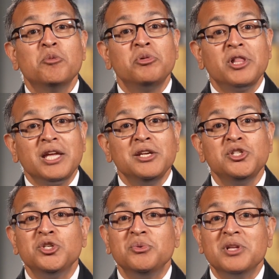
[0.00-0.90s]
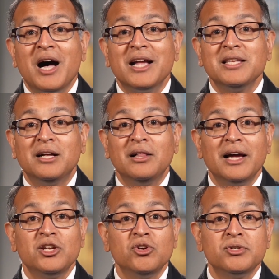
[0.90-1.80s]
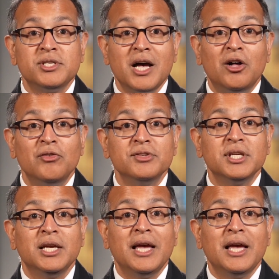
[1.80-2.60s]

please do not neglect yourselves